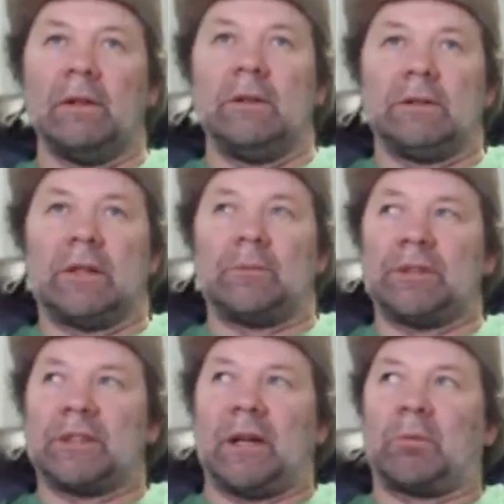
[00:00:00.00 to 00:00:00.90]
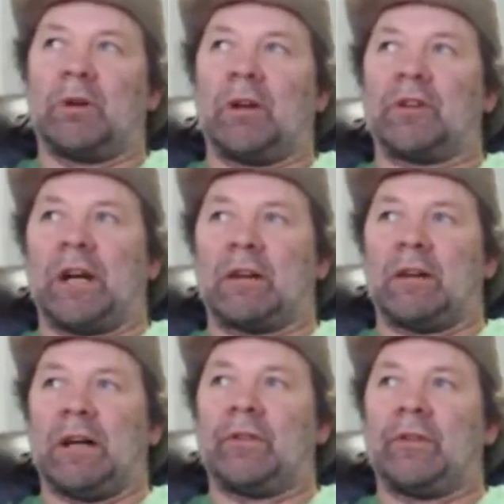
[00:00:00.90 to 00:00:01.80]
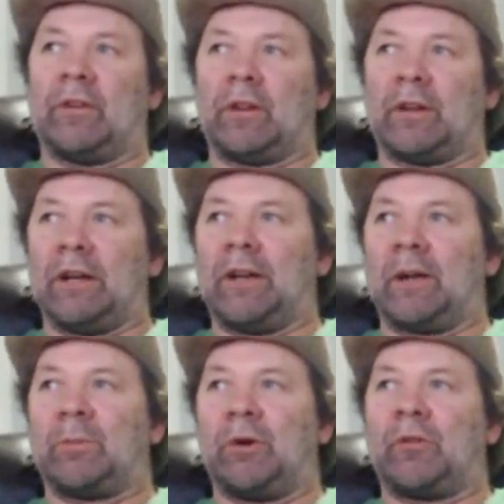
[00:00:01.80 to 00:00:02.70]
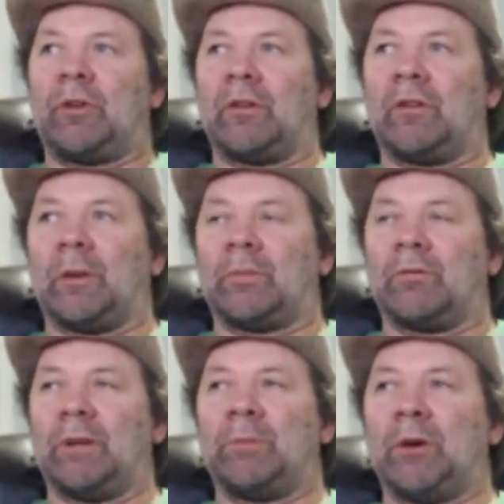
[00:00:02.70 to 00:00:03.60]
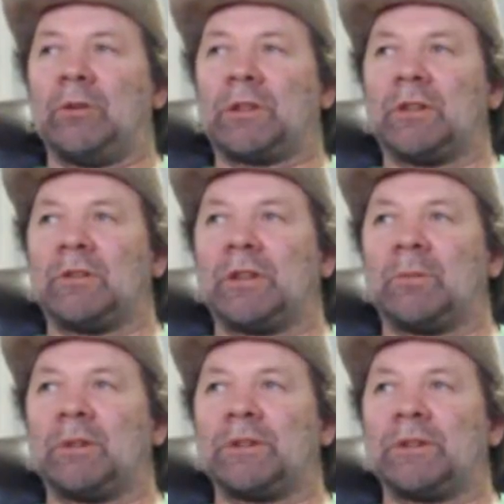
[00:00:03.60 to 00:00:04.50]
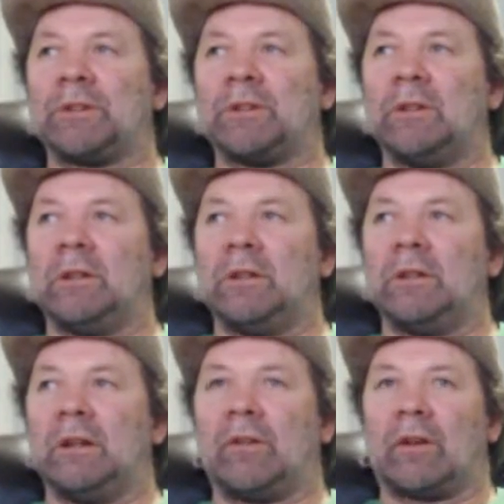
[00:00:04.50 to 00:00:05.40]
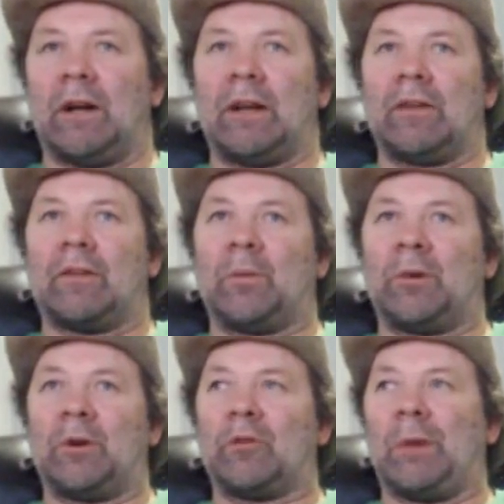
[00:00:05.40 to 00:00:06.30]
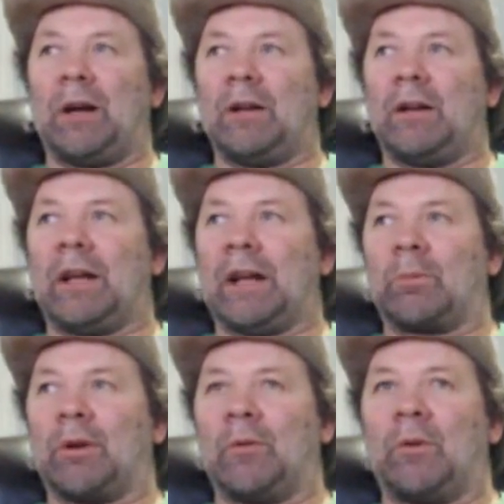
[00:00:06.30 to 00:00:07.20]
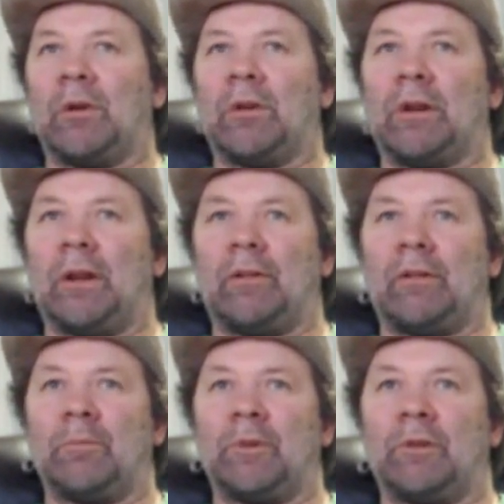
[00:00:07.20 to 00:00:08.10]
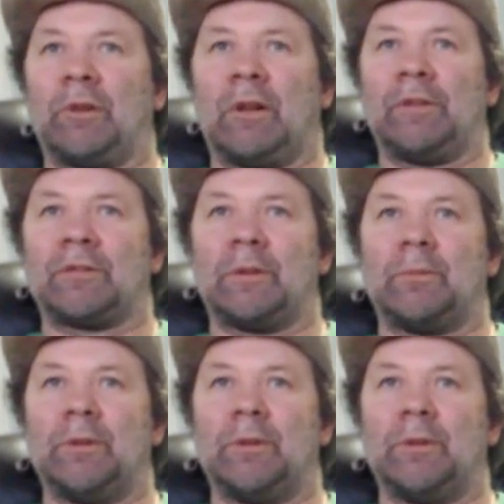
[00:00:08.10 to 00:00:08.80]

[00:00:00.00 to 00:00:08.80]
Tell him he's got to print a shot glass. He's either got to post yours up, repost yours up as a glass, and I'll post mine. And they got to print one or the other of them during the live stream.